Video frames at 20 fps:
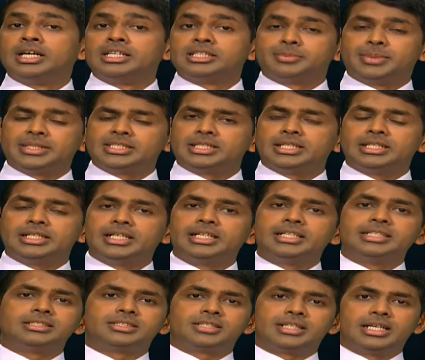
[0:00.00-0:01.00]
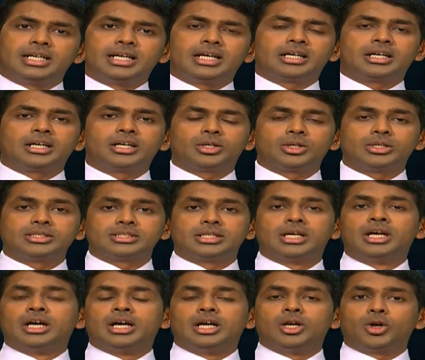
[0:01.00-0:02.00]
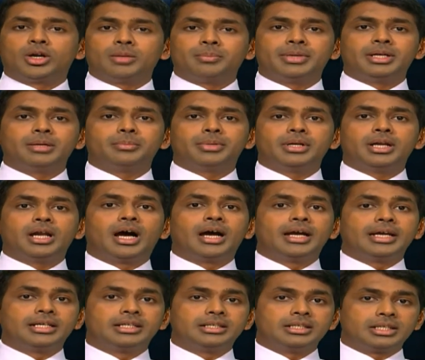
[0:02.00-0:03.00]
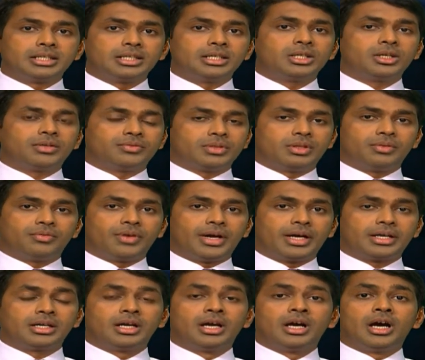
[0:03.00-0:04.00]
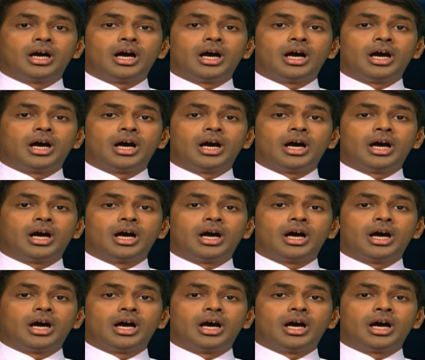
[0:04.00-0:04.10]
especially here in Sri Lanka, because a lot of people are ignorant of the fact